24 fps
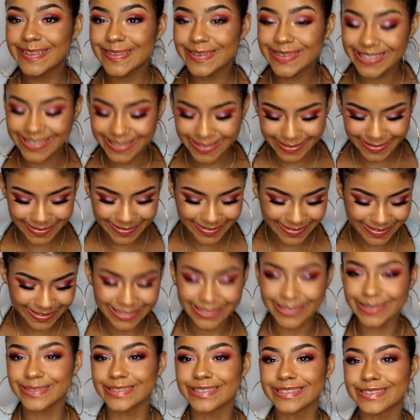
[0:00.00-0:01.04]
to my channel.
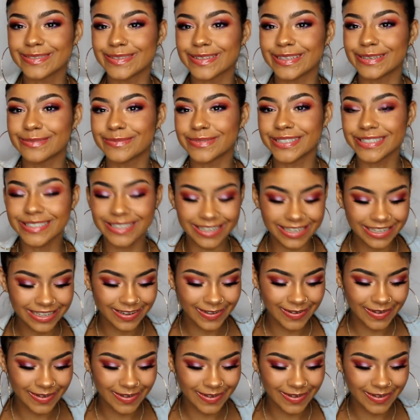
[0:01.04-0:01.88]
I really appreciate it.